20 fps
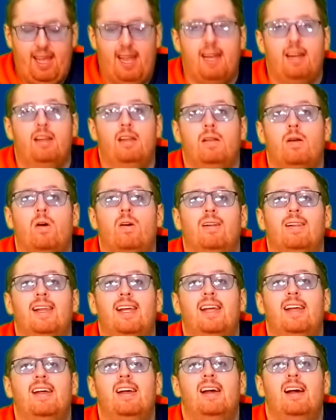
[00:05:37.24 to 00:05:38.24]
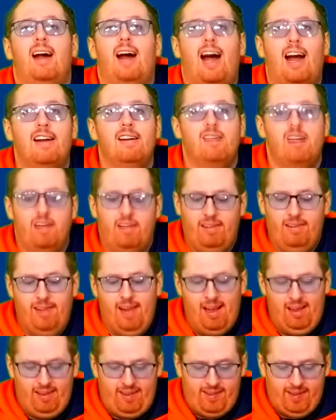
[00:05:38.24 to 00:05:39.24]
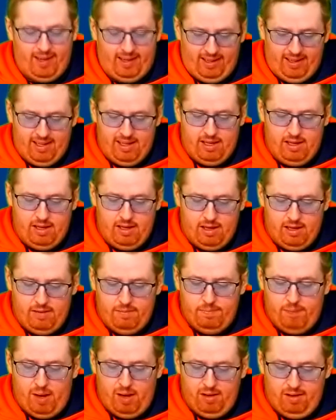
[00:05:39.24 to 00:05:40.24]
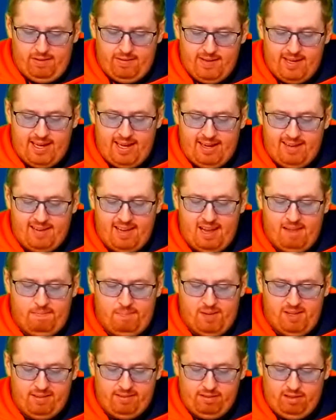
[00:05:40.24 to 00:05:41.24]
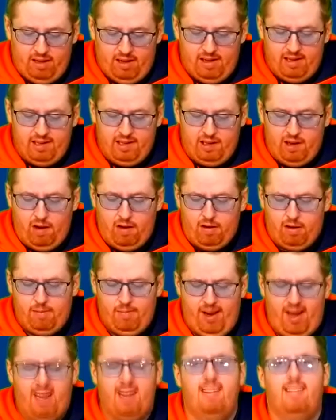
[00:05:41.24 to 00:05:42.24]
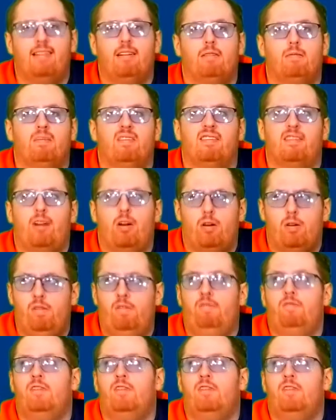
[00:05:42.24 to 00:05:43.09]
and goalie Anders Nilsson, both on Tampa's long-term injured reserve.